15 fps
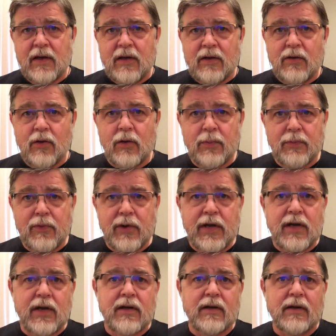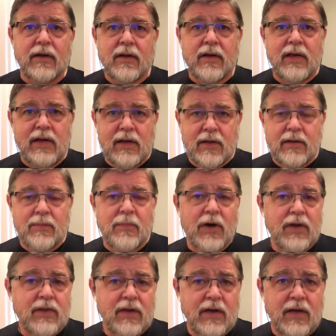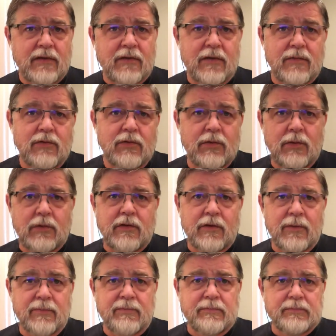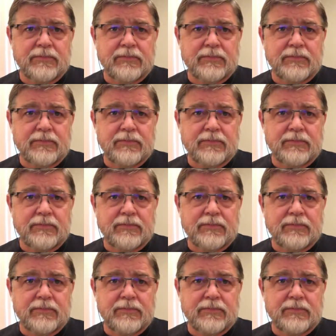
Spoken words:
nor bring it in by the gates of Jerusalem."